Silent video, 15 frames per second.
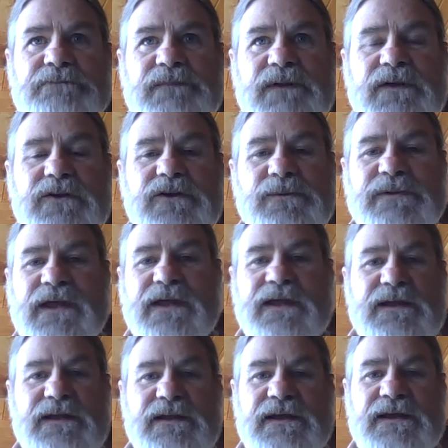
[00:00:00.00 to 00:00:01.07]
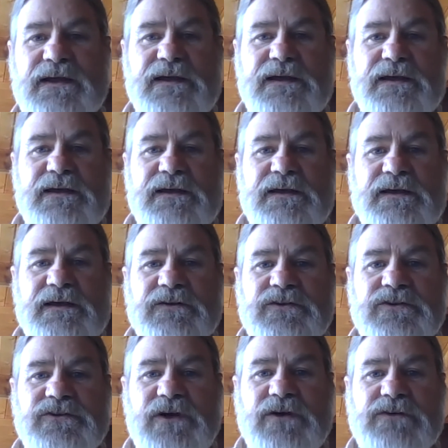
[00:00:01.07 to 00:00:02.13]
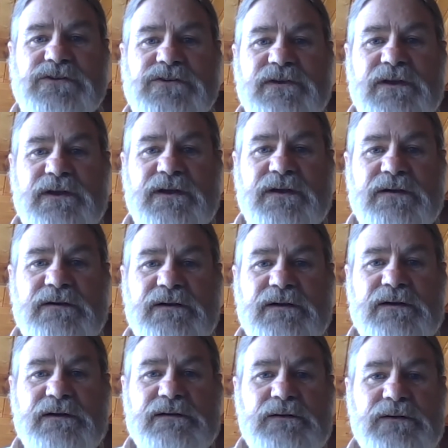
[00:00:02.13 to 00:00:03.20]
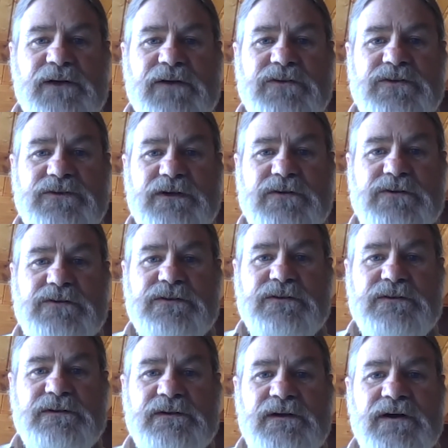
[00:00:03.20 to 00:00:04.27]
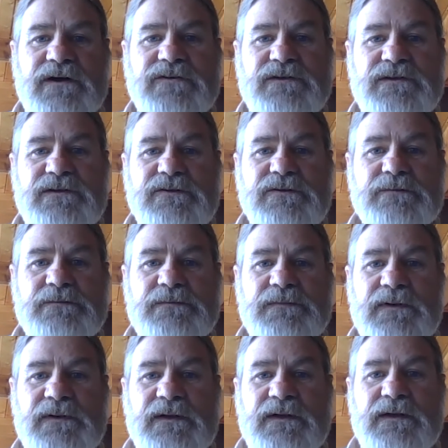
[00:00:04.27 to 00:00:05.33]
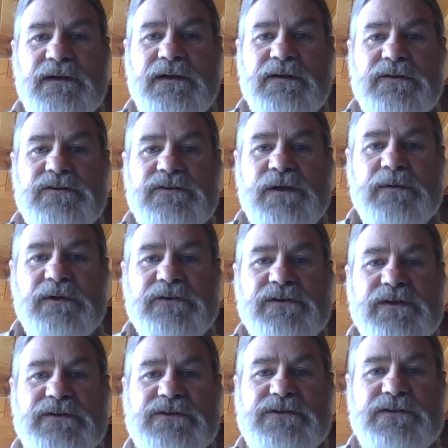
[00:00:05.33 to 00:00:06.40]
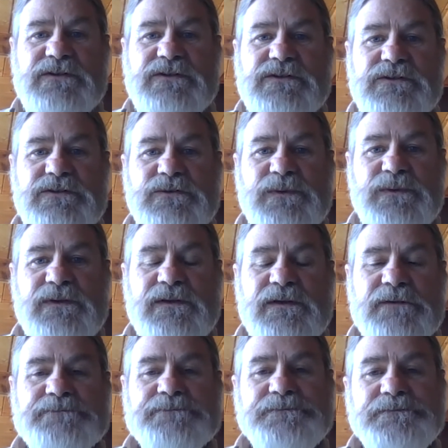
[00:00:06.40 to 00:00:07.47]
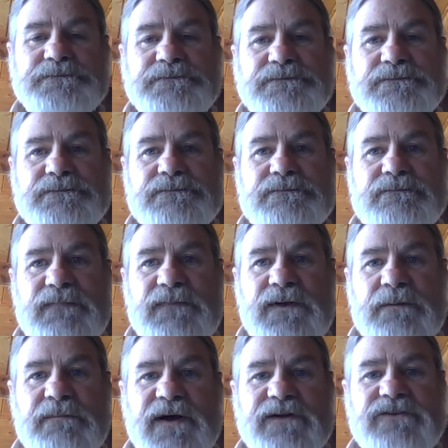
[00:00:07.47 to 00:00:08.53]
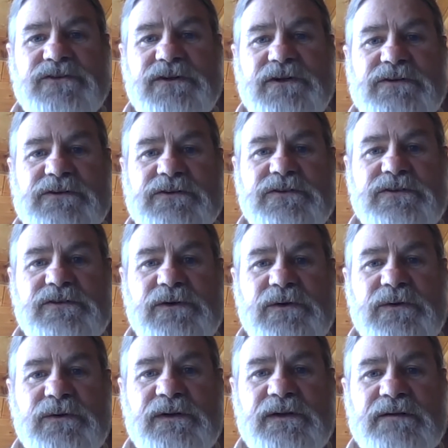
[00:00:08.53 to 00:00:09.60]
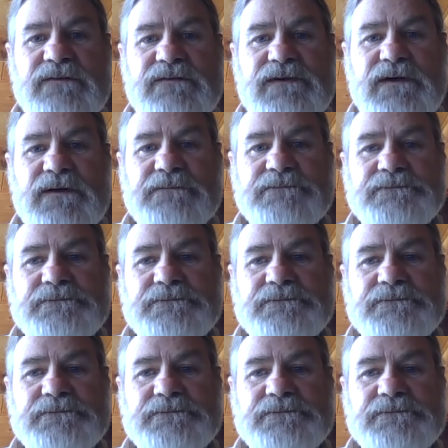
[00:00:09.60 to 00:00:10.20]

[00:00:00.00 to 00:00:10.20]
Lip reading: accumulating in a structure there, loadout structure, and causing some stabilization issues with the mine structure. So we have